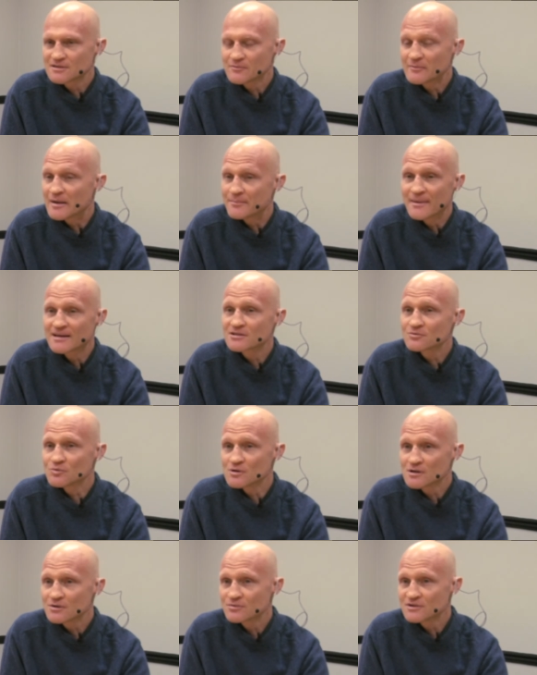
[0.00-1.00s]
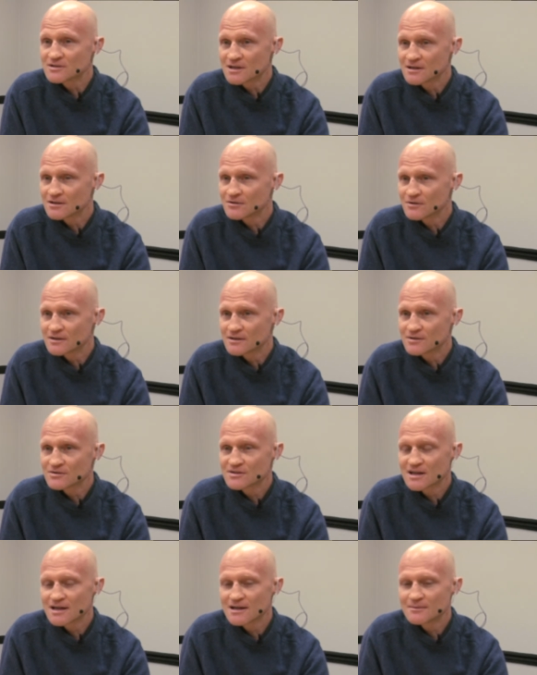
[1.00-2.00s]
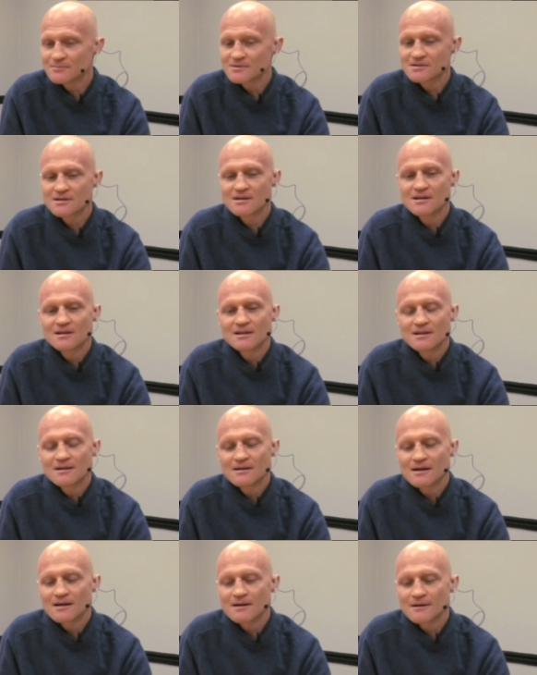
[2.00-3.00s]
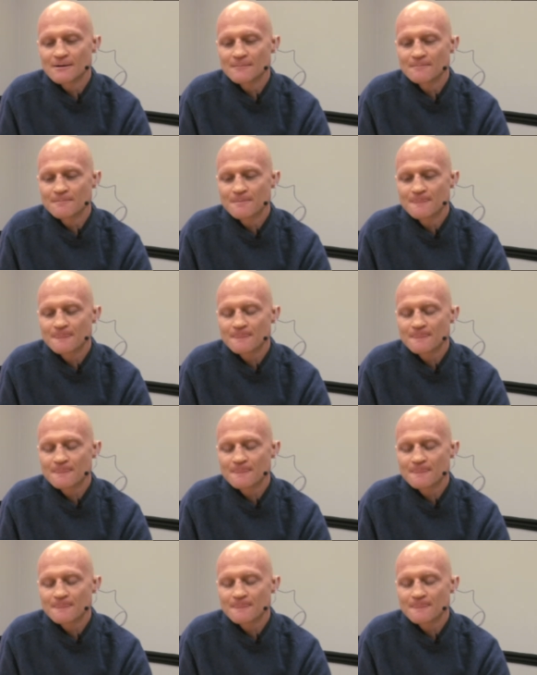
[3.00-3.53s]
some of my best work was done during those times. Um,